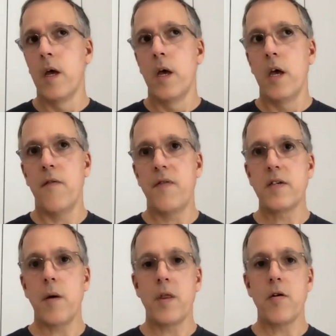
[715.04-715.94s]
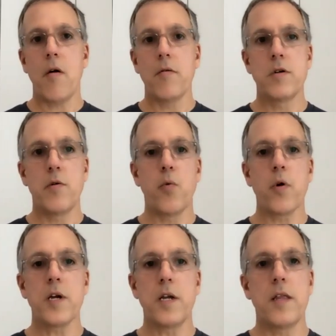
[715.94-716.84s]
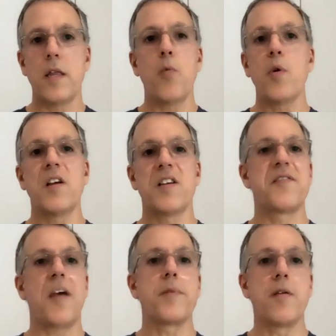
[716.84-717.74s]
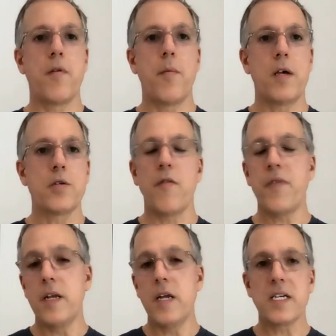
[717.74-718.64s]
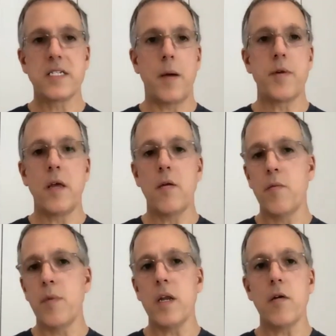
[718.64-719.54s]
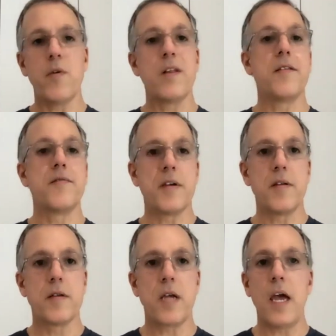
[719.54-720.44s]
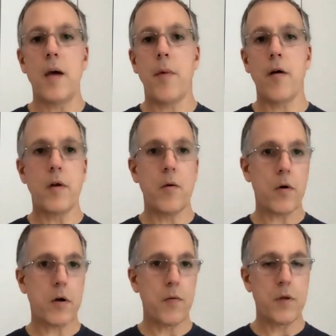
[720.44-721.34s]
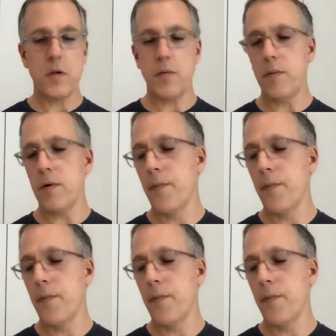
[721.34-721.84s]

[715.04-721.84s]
If it's someone they're already working in, then they wouldn't accept it from us. Or if they did accept it, they would immediately release it and say, hey, I'm already working with these people.